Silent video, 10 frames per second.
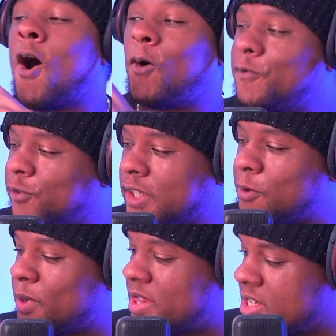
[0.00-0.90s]
hopefully
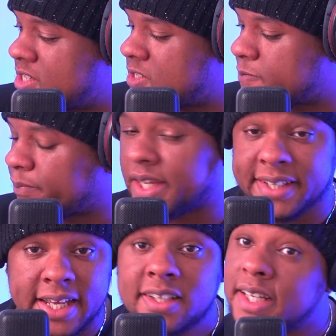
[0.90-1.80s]
with this, it
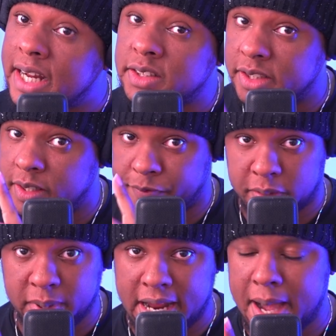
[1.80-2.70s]
can connect to the
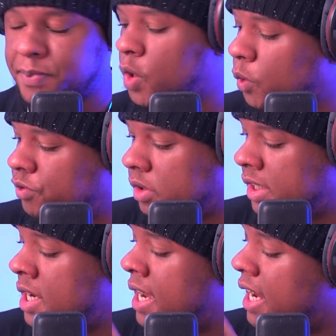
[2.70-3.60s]
Fitbit app,
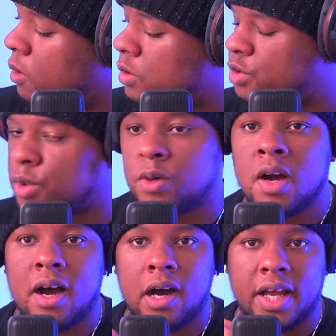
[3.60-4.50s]
hopefully. And
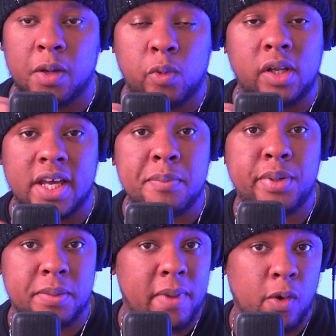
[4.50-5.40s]
also it will
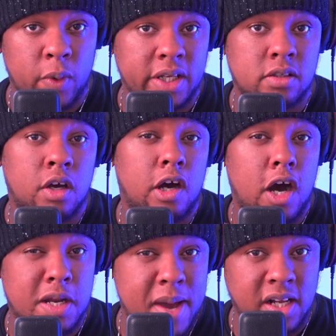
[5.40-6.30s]
input my weight
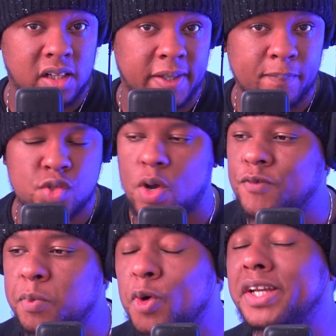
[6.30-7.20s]
automatically. So
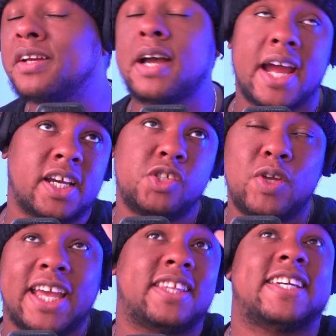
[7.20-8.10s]
every morning I could do
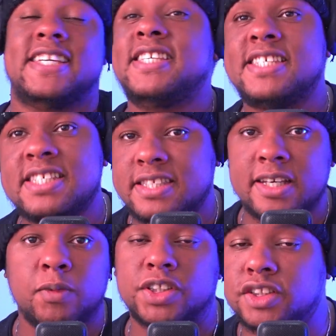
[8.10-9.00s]
like the easiest
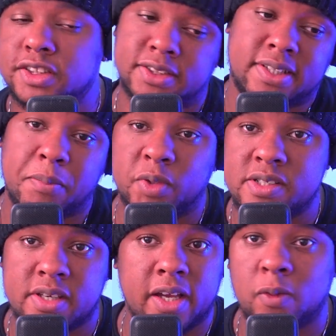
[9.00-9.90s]
thing, which is just step on the
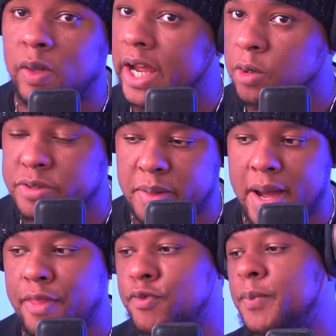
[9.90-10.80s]
scale while I go to the
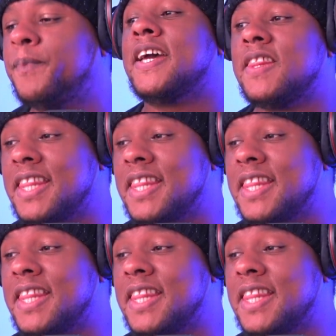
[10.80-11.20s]
bathroom and